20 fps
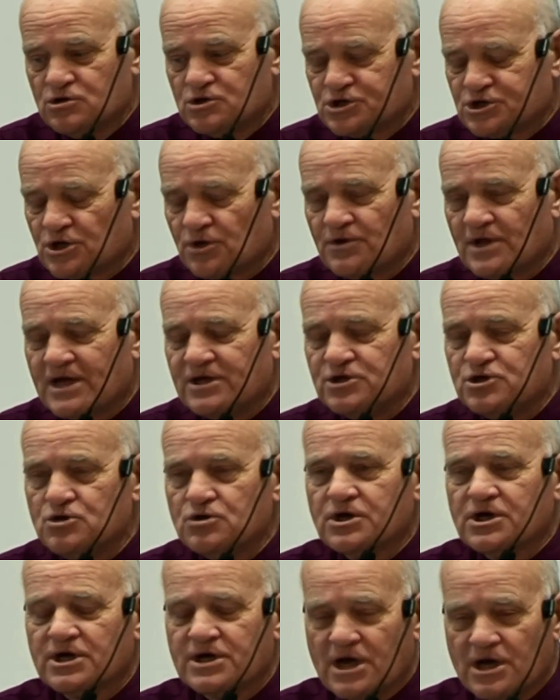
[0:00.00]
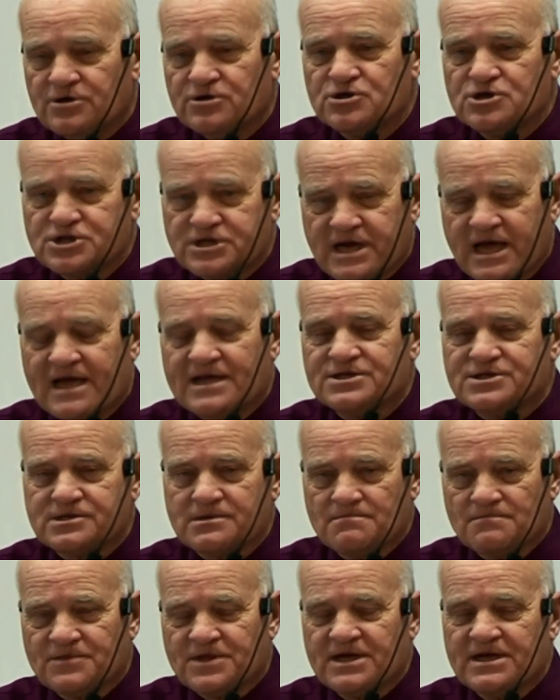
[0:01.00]
so that you could understand
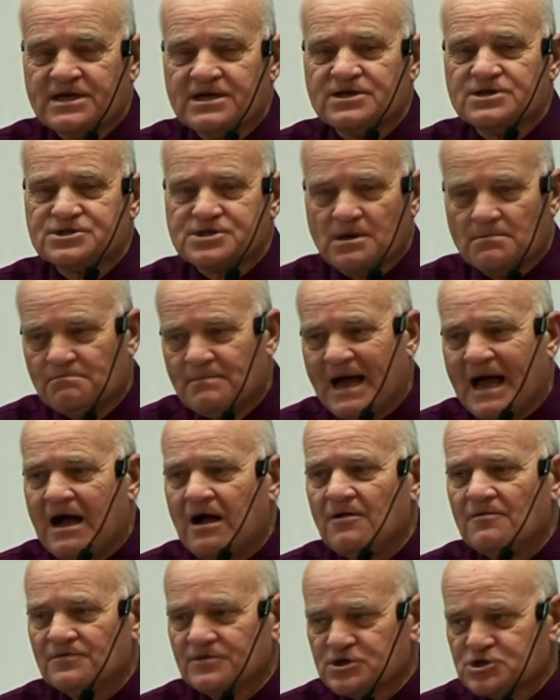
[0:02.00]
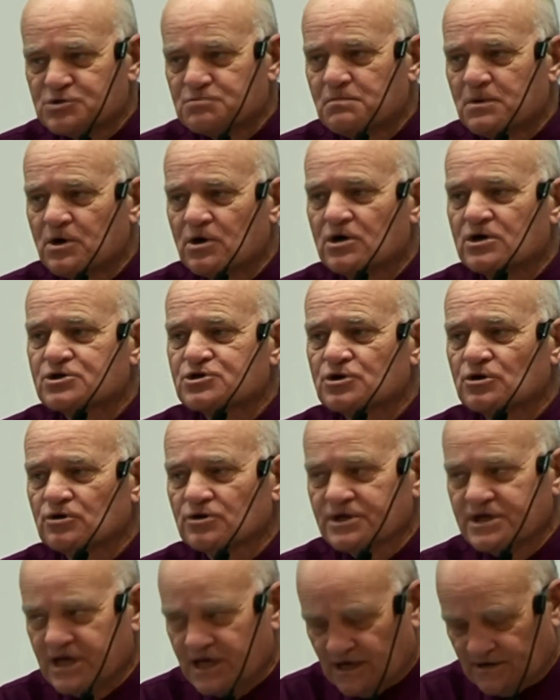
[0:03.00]
some things about the spiritual
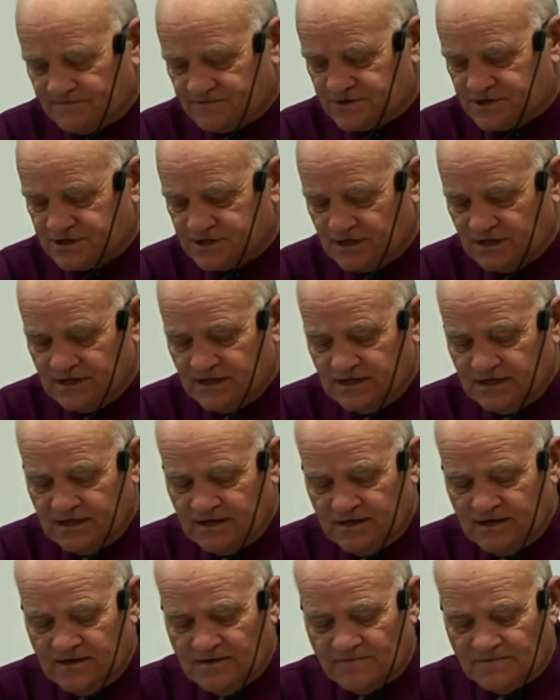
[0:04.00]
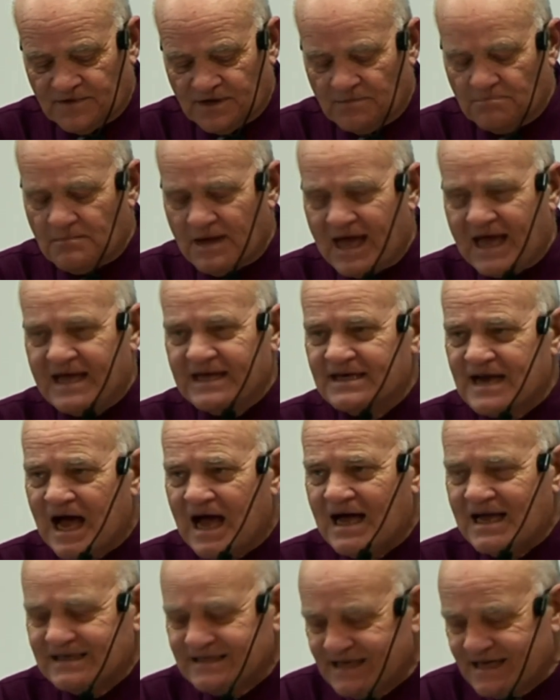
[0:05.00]
gifts. The main
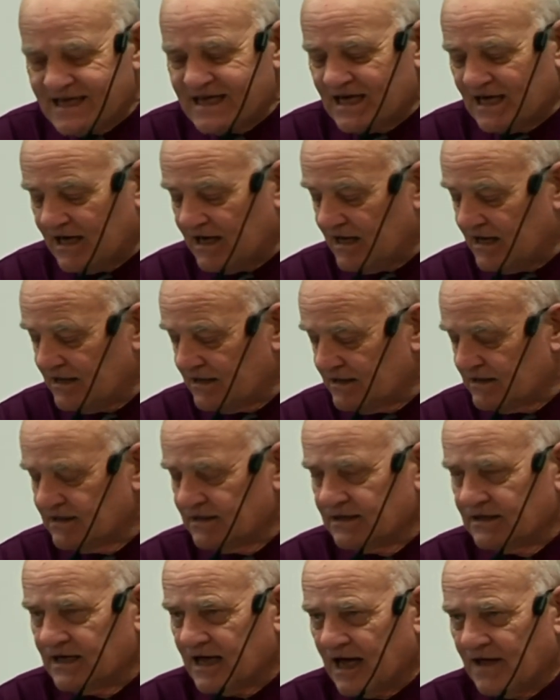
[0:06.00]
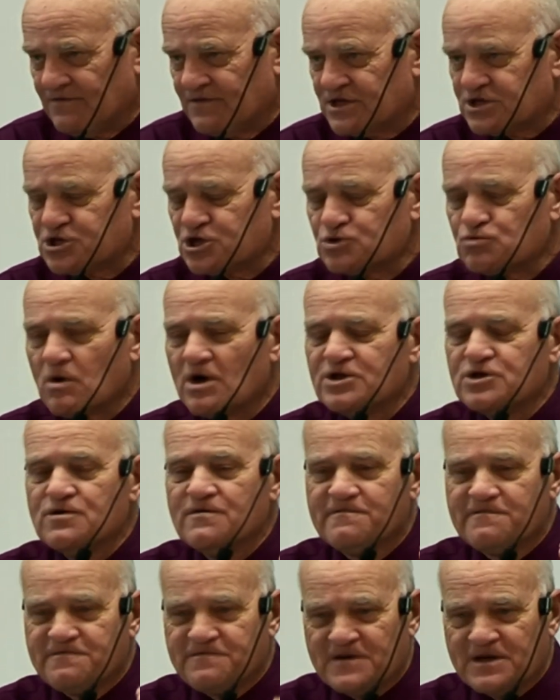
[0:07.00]
idea... And this is what you
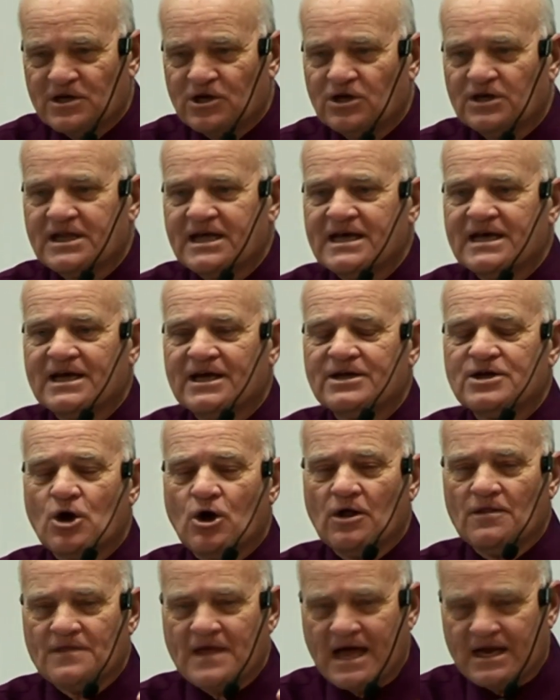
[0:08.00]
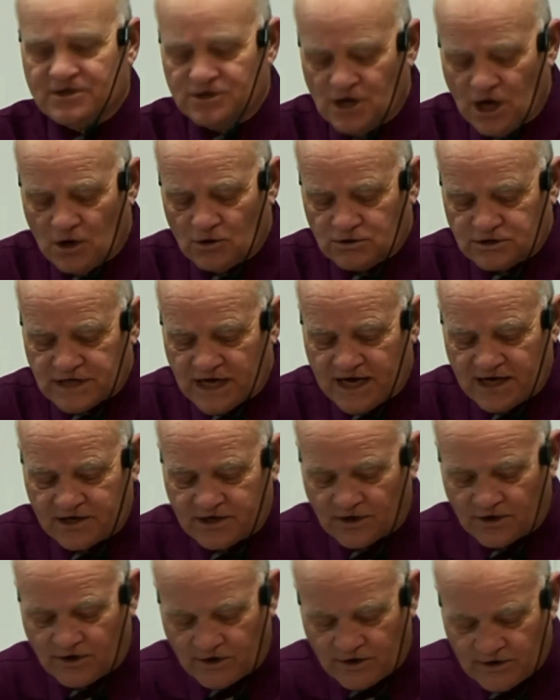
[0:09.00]
filled in on that note
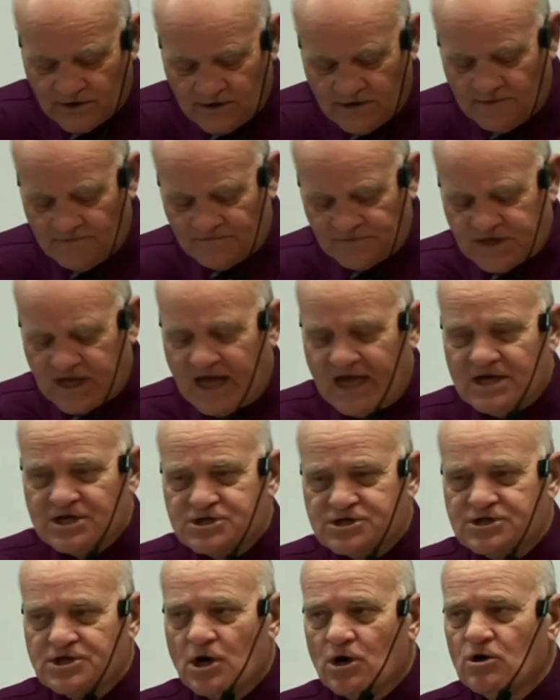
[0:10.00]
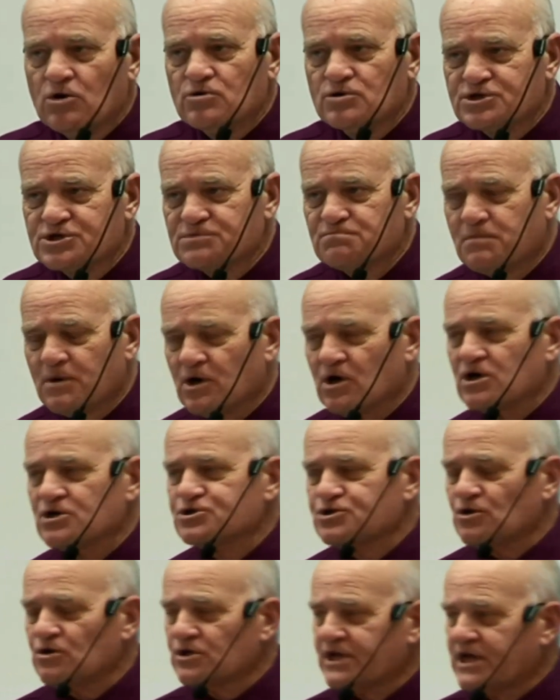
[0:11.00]
taker, is those
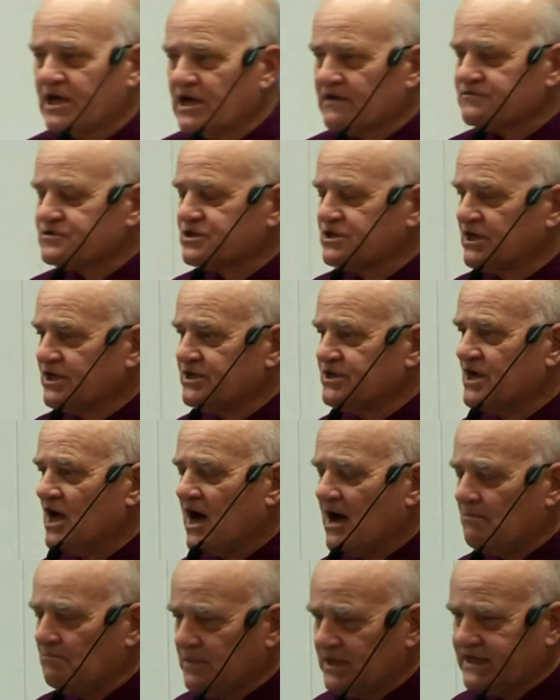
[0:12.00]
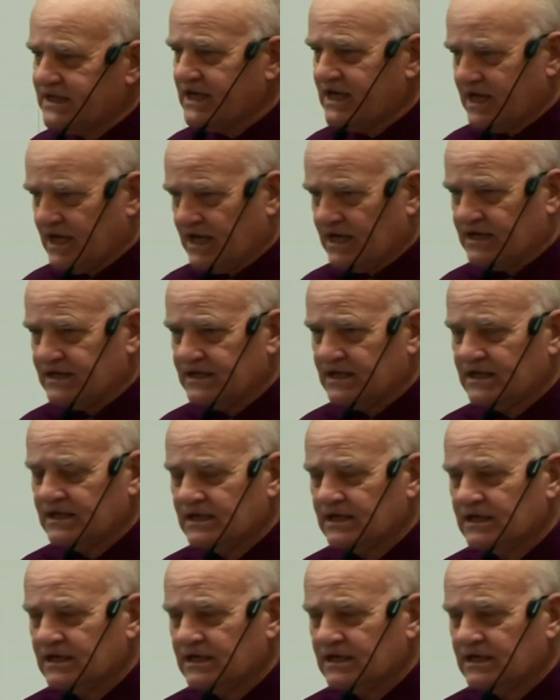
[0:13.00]
spiritual gifts did not begin